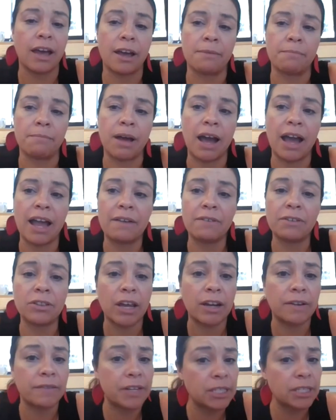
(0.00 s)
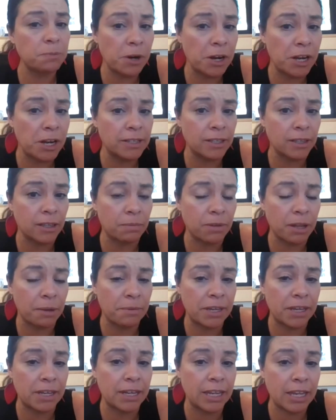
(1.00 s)
I have a lot of experience in the
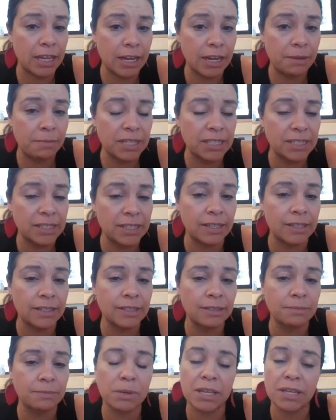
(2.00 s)
plumbing and heating business